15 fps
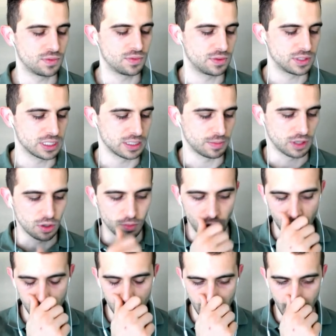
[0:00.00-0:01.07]
to something you
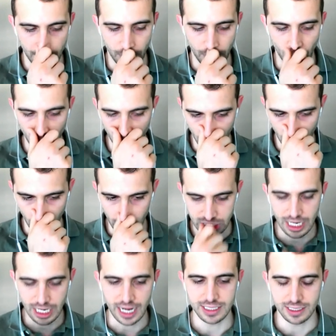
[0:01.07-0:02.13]
brought up earlier, which
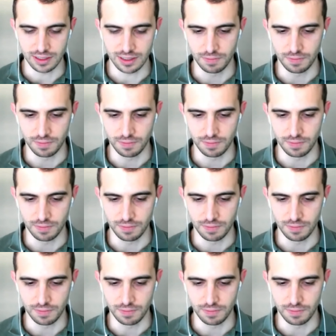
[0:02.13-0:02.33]
ties into